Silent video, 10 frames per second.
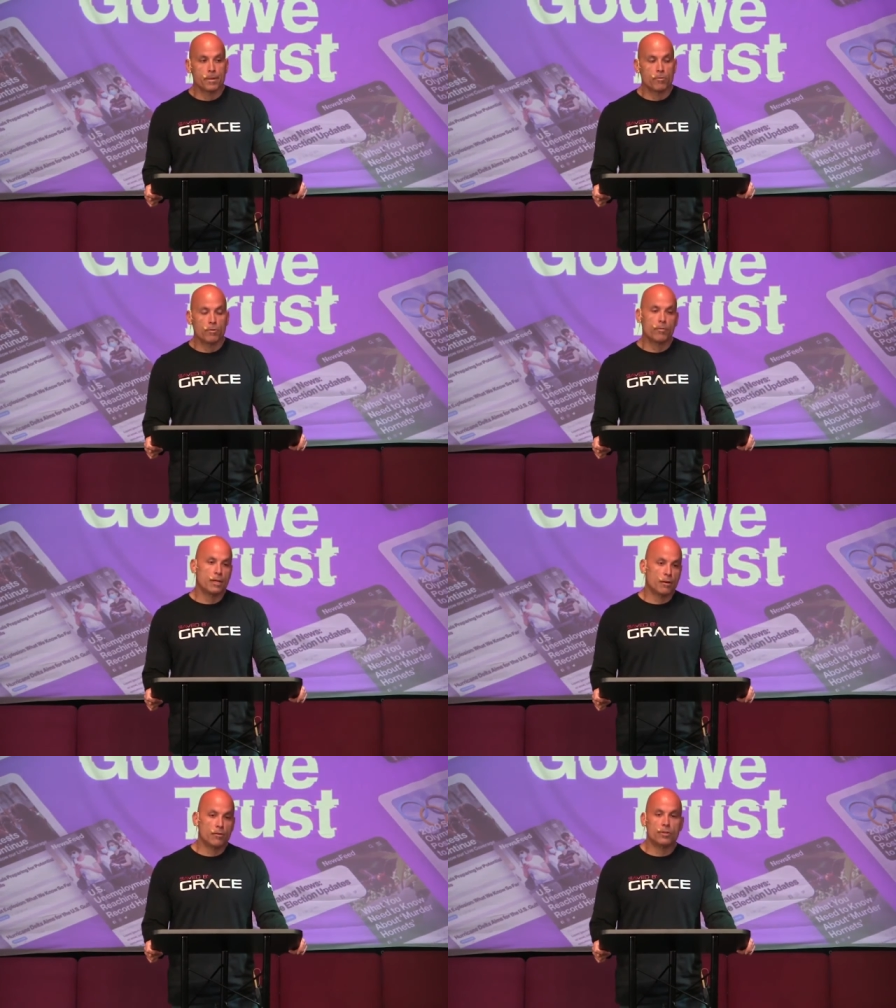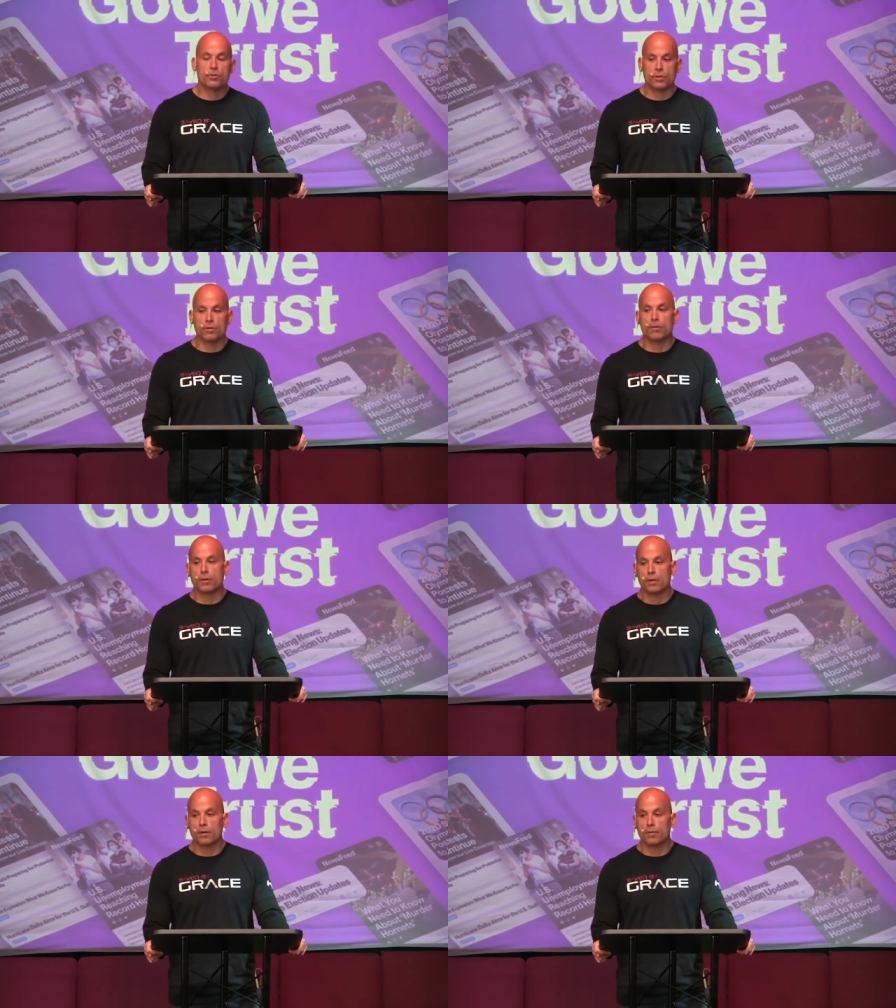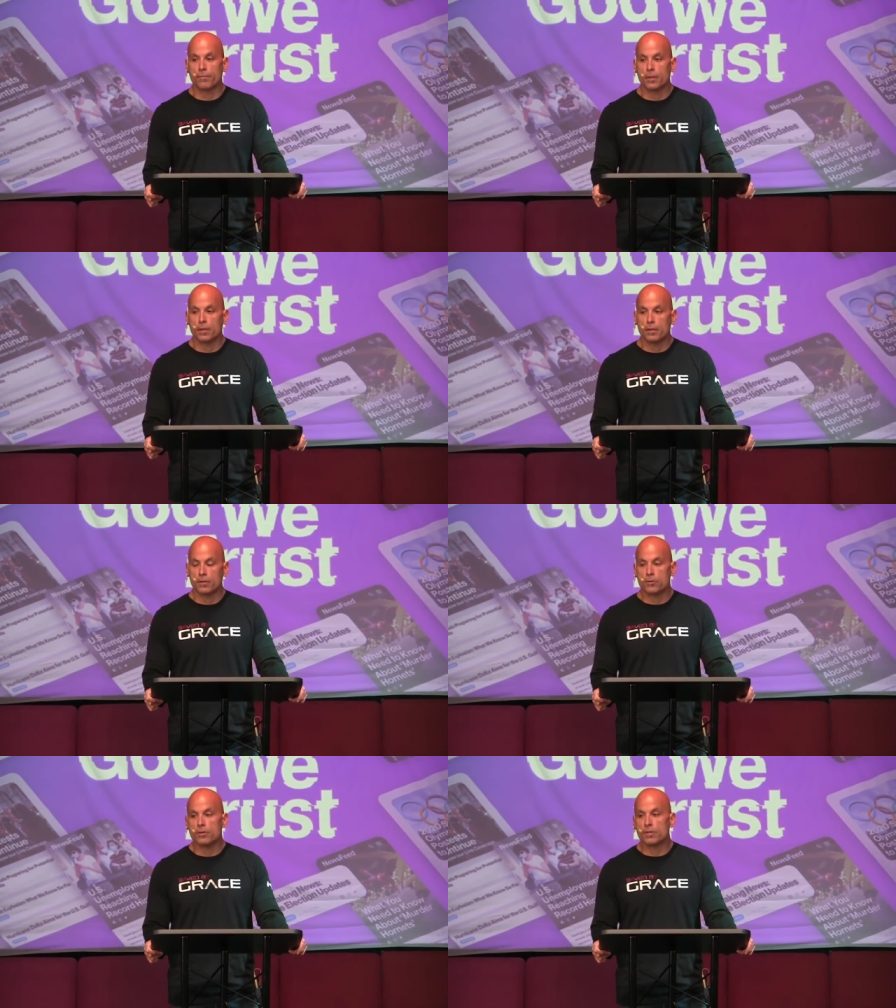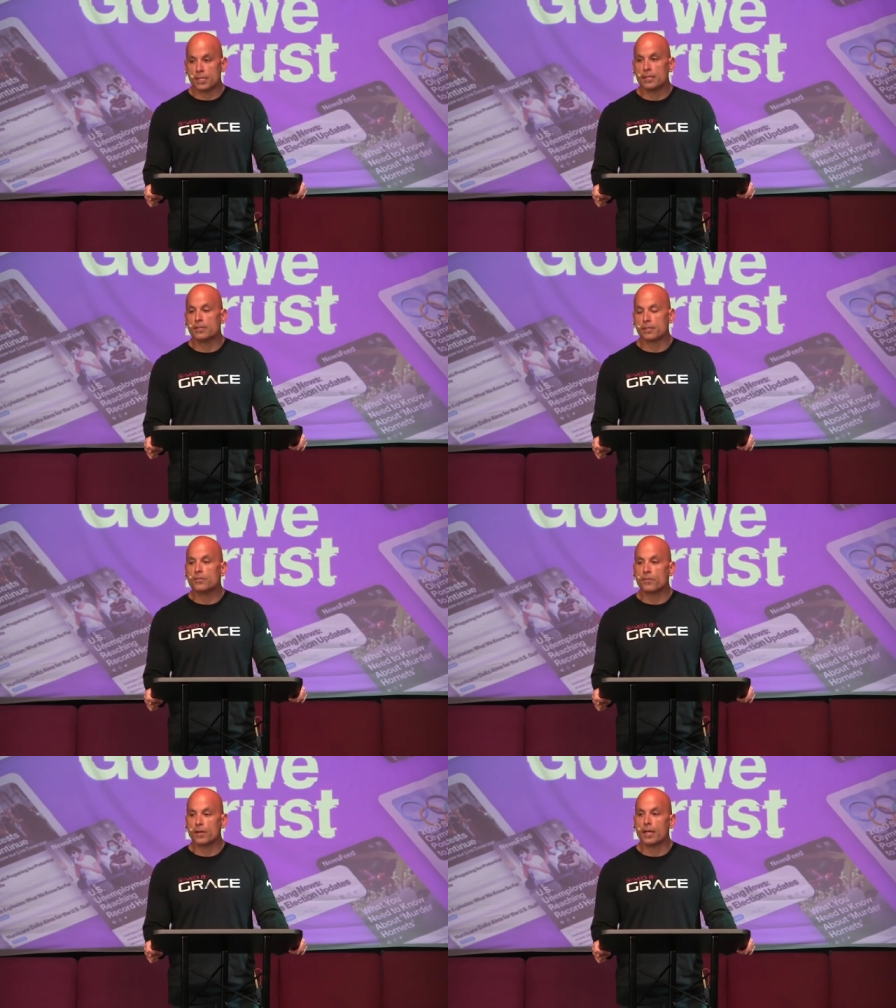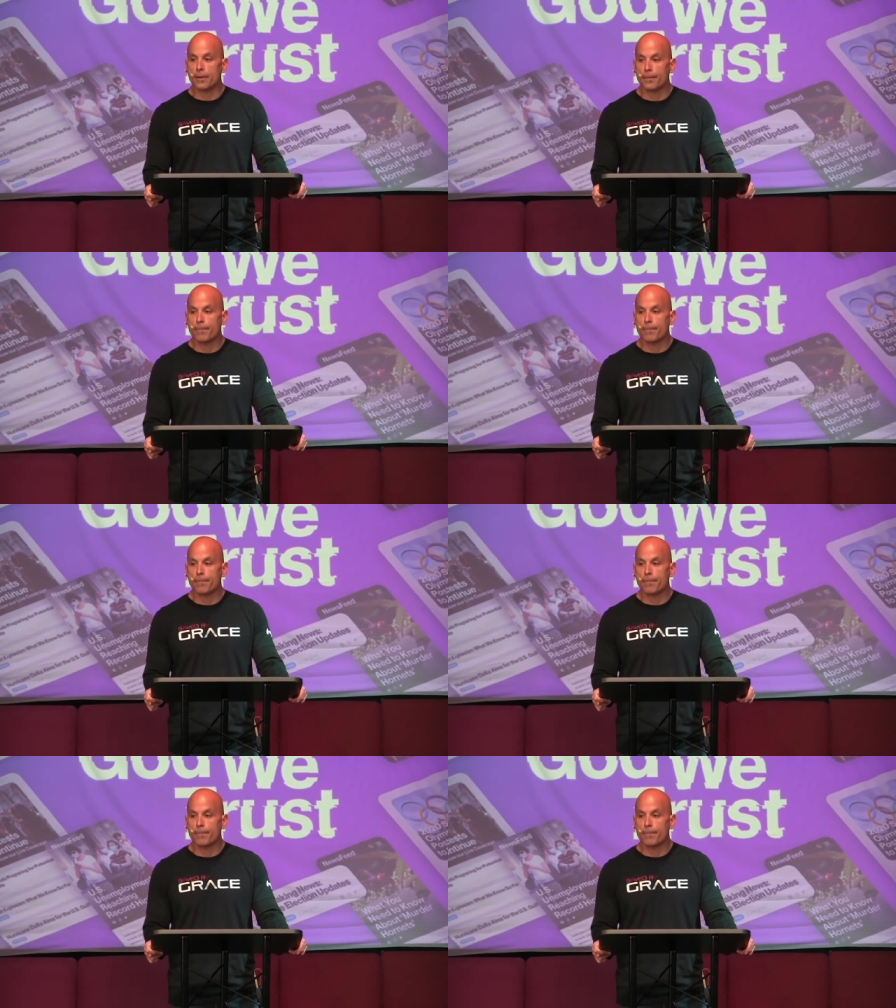when we know the truth. The truth sets us free.